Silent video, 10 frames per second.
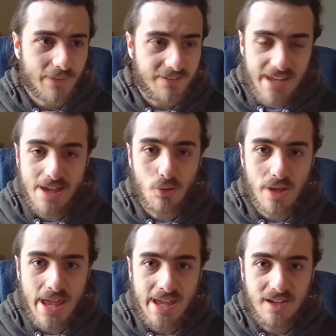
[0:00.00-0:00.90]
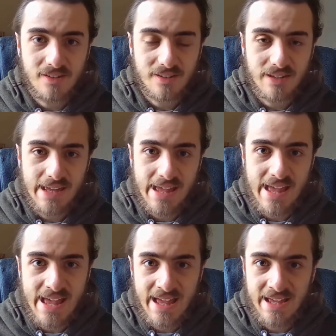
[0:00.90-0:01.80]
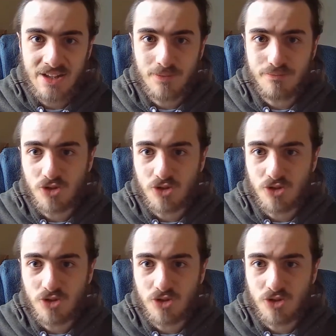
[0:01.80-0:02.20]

Tailgate and